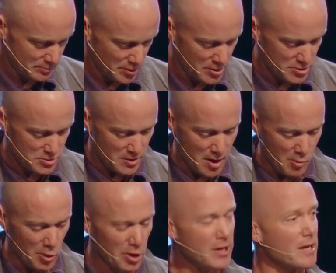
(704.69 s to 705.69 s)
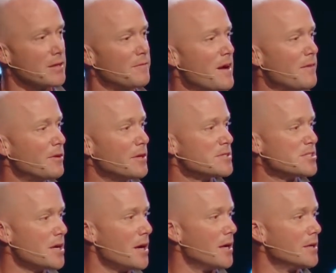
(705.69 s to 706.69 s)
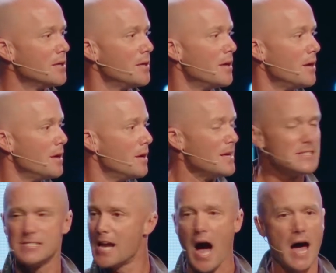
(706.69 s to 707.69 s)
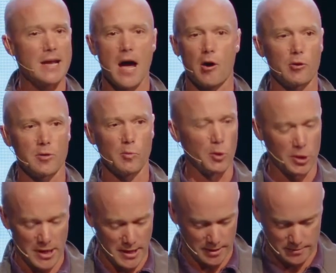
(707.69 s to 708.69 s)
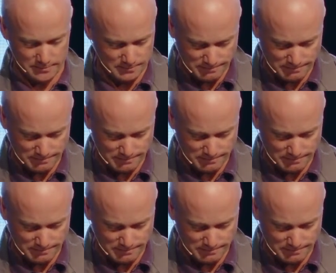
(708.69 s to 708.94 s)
Brothers are out working. The favorite son is not out working.